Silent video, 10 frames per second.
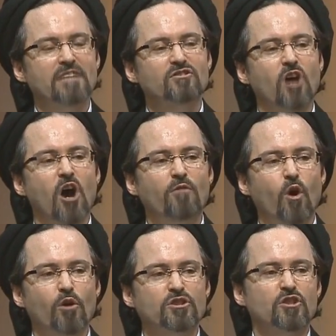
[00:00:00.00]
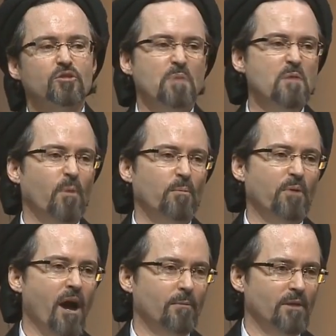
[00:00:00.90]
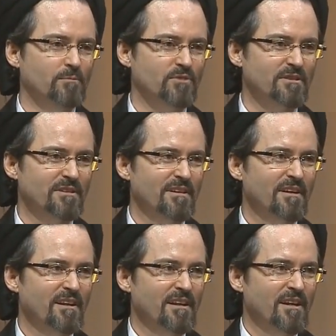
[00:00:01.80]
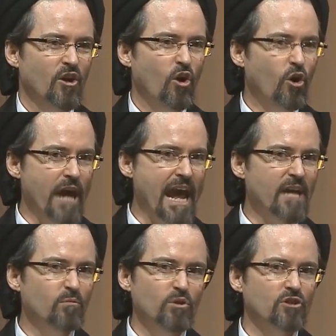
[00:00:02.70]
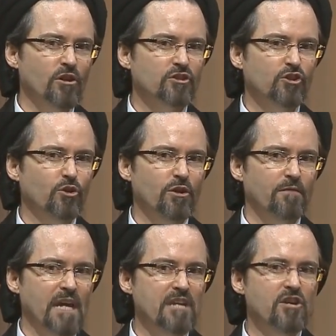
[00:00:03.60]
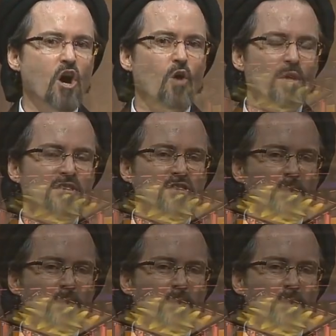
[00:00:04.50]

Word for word: I solve horses' people problems. animals are intuitive. They know when